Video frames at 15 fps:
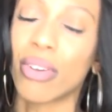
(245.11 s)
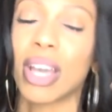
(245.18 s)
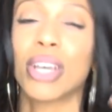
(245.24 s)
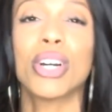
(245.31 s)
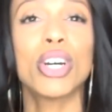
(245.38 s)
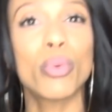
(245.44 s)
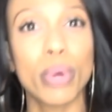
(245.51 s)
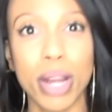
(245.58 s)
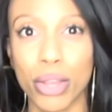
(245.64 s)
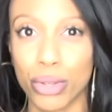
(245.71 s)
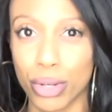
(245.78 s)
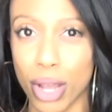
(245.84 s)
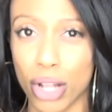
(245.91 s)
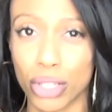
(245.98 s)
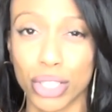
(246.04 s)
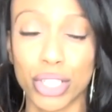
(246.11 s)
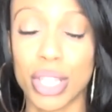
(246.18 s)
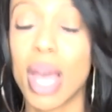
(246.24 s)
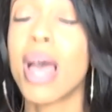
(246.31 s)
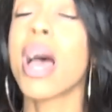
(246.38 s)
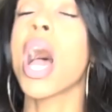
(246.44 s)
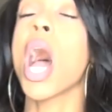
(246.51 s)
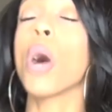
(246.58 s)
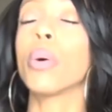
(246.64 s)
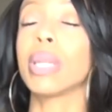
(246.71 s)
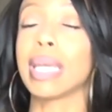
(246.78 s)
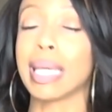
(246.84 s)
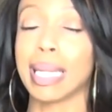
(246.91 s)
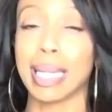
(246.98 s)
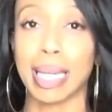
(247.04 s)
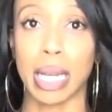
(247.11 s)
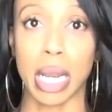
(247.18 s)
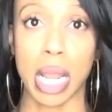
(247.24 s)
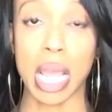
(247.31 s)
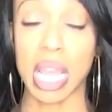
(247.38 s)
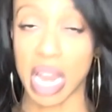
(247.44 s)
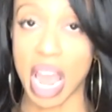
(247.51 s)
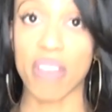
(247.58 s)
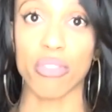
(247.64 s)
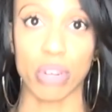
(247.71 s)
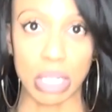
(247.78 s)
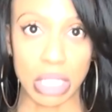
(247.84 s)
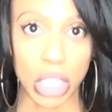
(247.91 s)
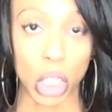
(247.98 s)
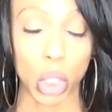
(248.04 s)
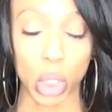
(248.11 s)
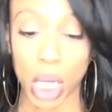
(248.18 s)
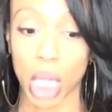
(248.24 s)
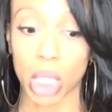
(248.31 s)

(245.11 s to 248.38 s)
If I could wear other colors, I would get it in, in every single